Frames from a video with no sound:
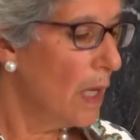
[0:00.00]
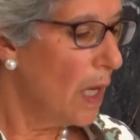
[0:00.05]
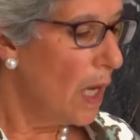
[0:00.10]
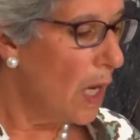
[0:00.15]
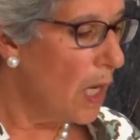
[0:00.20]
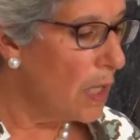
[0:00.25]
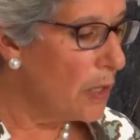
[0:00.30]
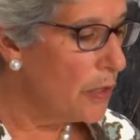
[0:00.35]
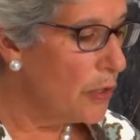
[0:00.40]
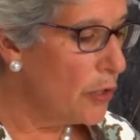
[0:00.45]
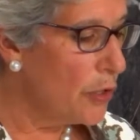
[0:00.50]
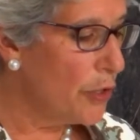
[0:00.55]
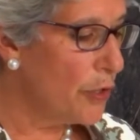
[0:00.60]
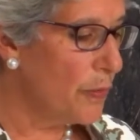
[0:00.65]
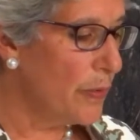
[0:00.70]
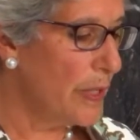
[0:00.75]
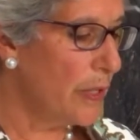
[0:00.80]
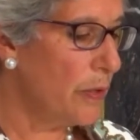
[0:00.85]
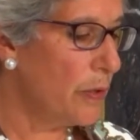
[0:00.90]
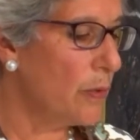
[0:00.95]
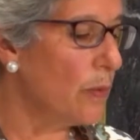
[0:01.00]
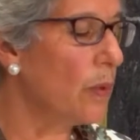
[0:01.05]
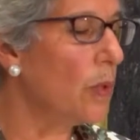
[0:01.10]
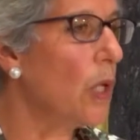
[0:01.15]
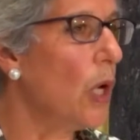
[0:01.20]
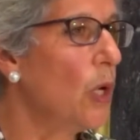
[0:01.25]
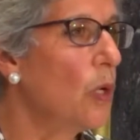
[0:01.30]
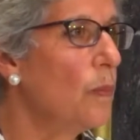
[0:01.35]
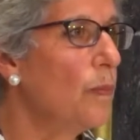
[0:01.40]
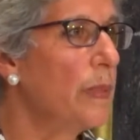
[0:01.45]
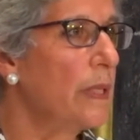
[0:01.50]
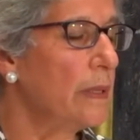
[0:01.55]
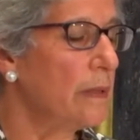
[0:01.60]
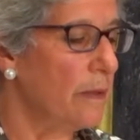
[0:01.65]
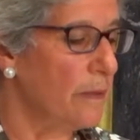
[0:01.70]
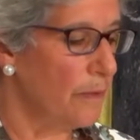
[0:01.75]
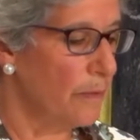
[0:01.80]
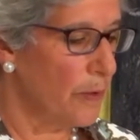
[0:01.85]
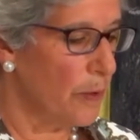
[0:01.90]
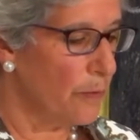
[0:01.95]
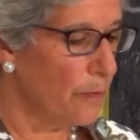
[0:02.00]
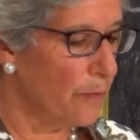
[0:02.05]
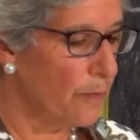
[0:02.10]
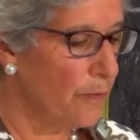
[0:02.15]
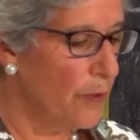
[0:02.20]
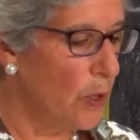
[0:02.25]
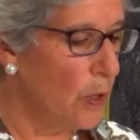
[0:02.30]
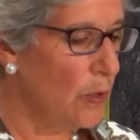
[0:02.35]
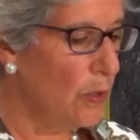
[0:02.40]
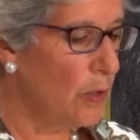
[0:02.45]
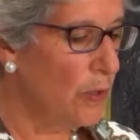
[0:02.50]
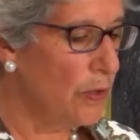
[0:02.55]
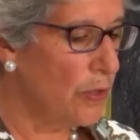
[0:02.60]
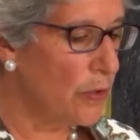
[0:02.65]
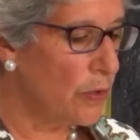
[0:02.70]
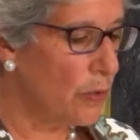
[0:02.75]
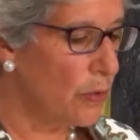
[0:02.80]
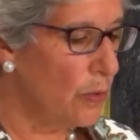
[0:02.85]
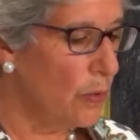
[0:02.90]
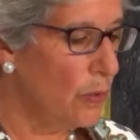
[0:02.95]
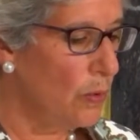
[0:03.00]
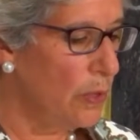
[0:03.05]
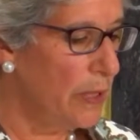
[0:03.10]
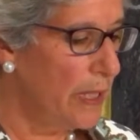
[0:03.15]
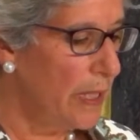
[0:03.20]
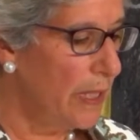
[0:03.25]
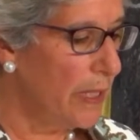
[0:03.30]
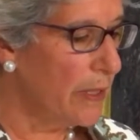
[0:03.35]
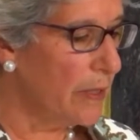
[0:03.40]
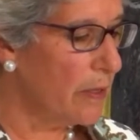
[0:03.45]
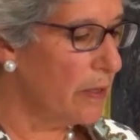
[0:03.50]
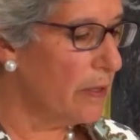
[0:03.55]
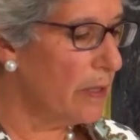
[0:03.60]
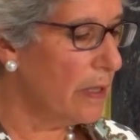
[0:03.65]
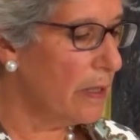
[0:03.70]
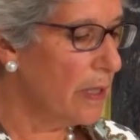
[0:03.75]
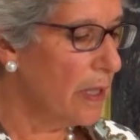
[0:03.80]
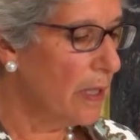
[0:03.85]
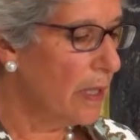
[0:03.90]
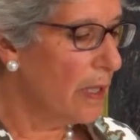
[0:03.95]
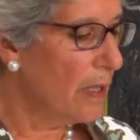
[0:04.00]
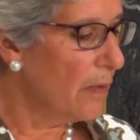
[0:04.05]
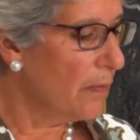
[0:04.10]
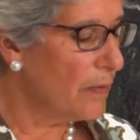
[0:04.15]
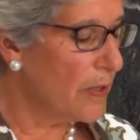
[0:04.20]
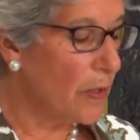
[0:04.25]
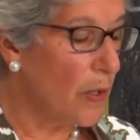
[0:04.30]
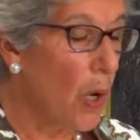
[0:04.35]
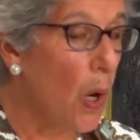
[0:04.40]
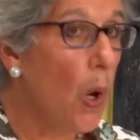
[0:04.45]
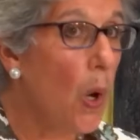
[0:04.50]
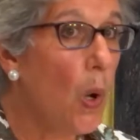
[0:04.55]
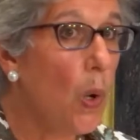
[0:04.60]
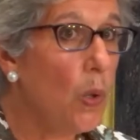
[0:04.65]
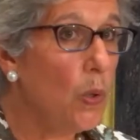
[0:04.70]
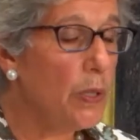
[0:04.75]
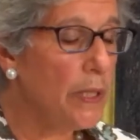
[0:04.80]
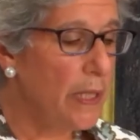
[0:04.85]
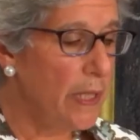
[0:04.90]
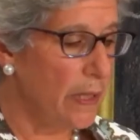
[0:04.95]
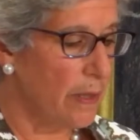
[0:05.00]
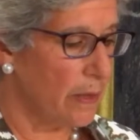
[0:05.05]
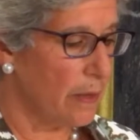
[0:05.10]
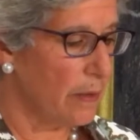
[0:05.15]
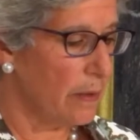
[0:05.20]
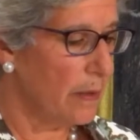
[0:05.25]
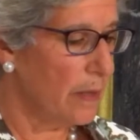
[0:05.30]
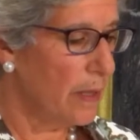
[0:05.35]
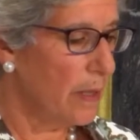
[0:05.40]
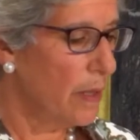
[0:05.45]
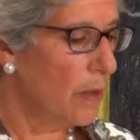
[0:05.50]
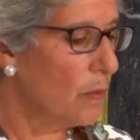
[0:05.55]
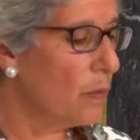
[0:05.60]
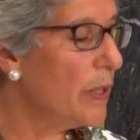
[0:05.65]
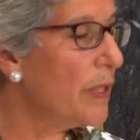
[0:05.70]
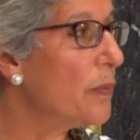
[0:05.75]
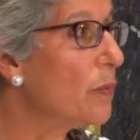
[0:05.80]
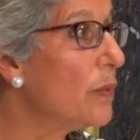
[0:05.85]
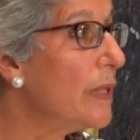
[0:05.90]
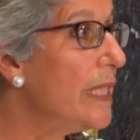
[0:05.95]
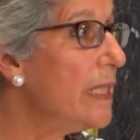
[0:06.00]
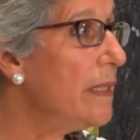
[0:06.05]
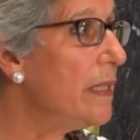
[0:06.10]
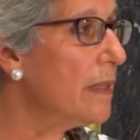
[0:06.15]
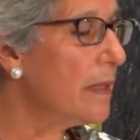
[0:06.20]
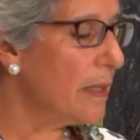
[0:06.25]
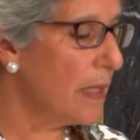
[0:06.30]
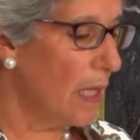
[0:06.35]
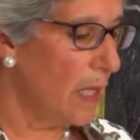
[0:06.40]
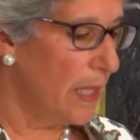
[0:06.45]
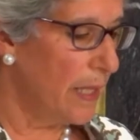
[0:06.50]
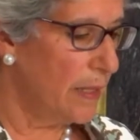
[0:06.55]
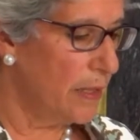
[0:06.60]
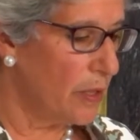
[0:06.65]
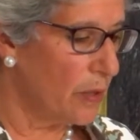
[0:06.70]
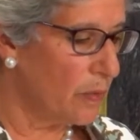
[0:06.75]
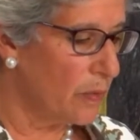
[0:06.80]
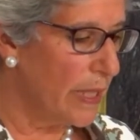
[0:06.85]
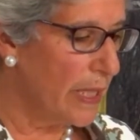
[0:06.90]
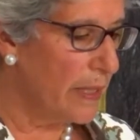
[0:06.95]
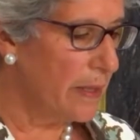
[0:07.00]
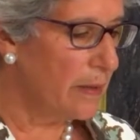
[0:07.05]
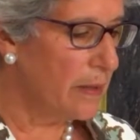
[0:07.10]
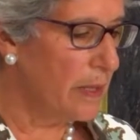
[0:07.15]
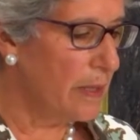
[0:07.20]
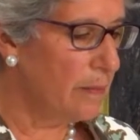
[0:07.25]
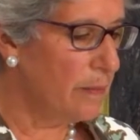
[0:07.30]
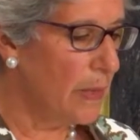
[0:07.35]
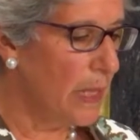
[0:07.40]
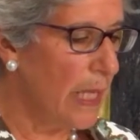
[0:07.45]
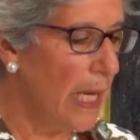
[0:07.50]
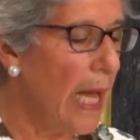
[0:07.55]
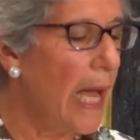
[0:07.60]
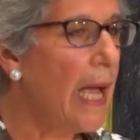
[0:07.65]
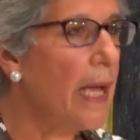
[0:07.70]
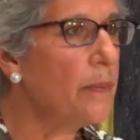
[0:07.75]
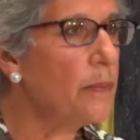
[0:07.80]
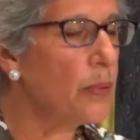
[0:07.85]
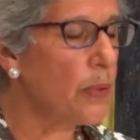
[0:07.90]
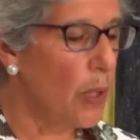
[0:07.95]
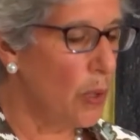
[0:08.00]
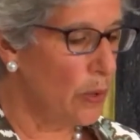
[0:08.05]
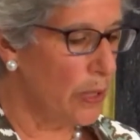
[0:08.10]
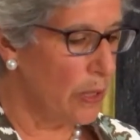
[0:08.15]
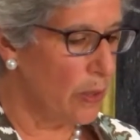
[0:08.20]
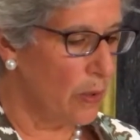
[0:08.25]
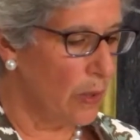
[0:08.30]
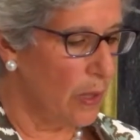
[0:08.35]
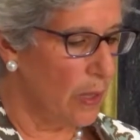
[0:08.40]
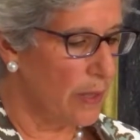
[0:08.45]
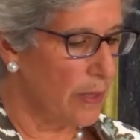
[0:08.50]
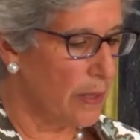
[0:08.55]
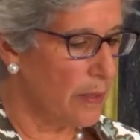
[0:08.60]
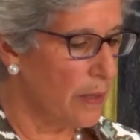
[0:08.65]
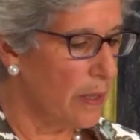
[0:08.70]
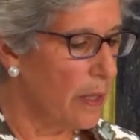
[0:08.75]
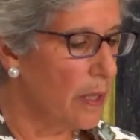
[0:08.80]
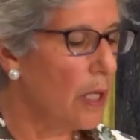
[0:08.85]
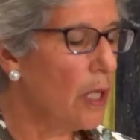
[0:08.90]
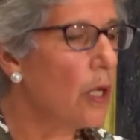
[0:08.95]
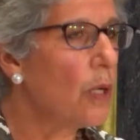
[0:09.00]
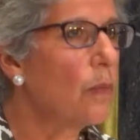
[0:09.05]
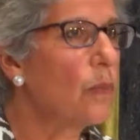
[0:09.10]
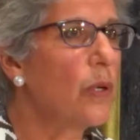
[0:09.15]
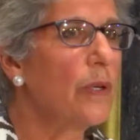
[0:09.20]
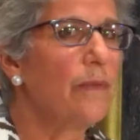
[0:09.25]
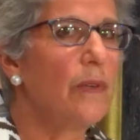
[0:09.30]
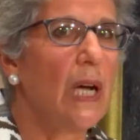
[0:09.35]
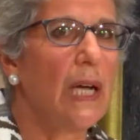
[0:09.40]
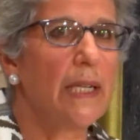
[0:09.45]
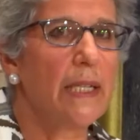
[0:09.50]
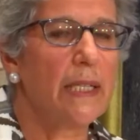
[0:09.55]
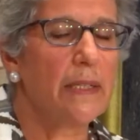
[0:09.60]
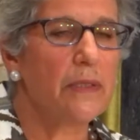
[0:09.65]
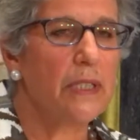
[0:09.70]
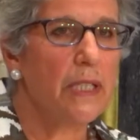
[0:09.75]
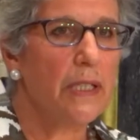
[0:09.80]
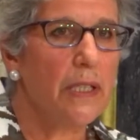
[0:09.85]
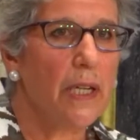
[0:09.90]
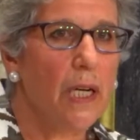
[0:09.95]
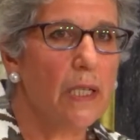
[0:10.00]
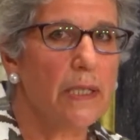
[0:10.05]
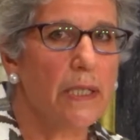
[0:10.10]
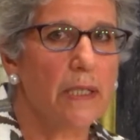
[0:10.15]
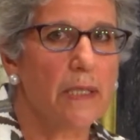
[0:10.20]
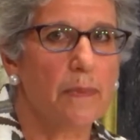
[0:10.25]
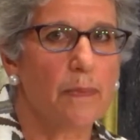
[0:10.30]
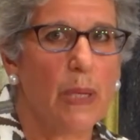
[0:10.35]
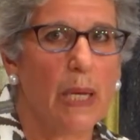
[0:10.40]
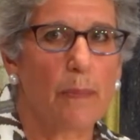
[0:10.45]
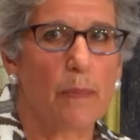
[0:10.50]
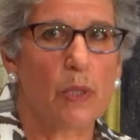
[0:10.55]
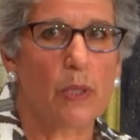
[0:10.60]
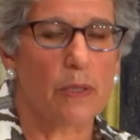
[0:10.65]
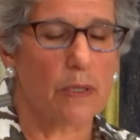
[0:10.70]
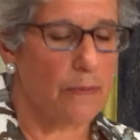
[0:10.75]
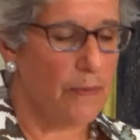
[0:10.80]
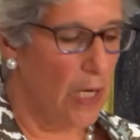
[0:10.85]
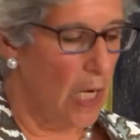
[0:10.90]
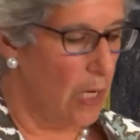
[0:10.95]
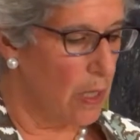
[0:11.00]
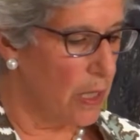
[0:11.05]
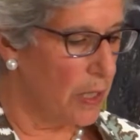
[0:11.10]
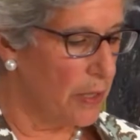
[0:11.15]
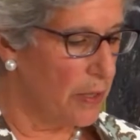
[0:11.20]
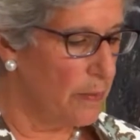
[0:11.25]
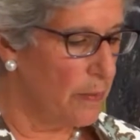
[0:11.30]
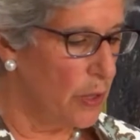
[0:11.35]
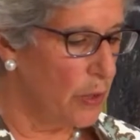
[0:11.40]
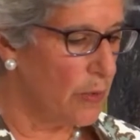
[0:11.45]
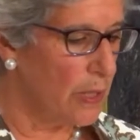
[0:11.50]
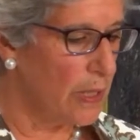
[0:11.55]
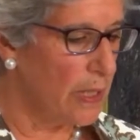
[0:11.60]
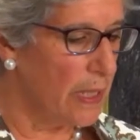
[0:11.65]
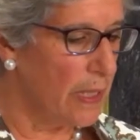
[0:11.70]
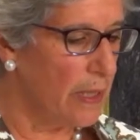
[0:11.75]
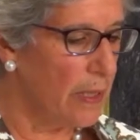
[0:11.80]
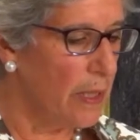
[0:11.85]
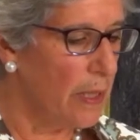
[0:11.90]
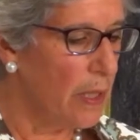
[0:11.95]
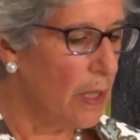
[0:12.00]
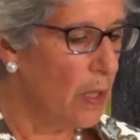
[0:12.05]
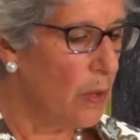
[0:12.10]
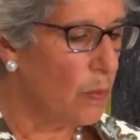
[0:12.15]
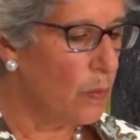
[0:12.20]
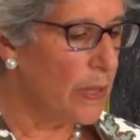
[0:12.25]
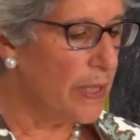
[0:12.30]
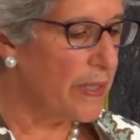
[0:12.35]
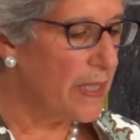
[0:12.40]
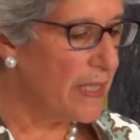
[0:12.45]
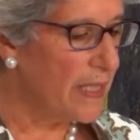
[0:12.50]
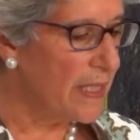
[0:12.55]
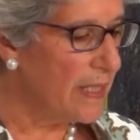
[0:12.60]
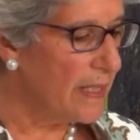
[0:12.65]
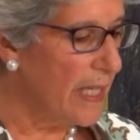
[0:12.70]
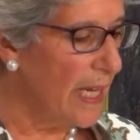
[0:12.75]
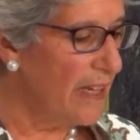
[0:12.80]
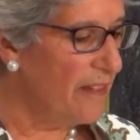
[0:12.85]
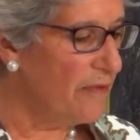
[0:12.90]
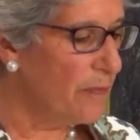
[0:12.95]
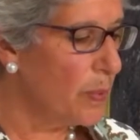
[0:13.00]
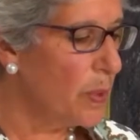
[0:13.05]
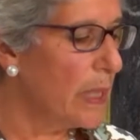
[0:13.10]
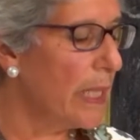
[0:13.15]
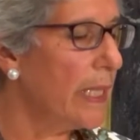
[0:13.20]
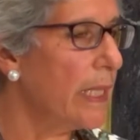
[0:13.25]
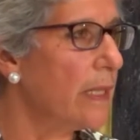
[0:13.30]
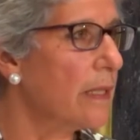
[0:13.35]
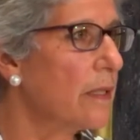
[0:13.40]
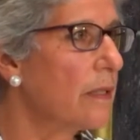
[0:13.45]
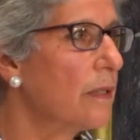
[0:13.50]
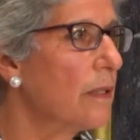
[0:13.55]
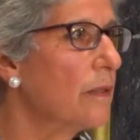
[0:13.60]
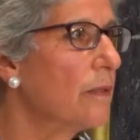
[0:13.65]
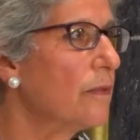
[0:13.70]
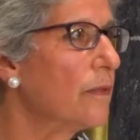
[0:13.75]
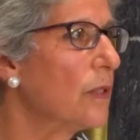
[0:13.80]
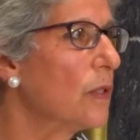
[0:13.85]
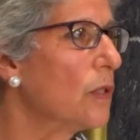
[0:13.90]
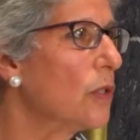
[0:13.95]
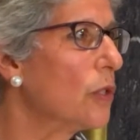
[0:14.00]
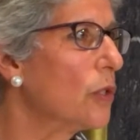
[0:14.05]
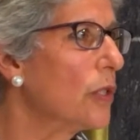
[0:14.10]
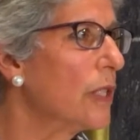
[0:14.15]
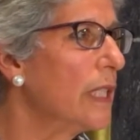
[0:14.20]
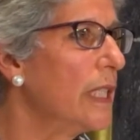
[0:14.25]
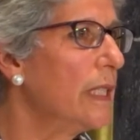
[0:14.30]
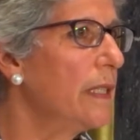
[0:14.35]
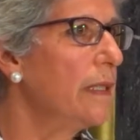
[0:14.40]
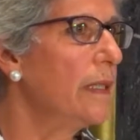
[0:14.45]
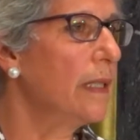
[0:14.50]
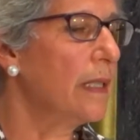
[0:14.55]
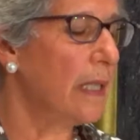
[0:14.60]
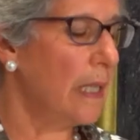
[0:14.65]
Our nursery school opened for full school year, for the whole year, with redesigned curriculum and protocols, providing the youngest members of our community with a safe place for learning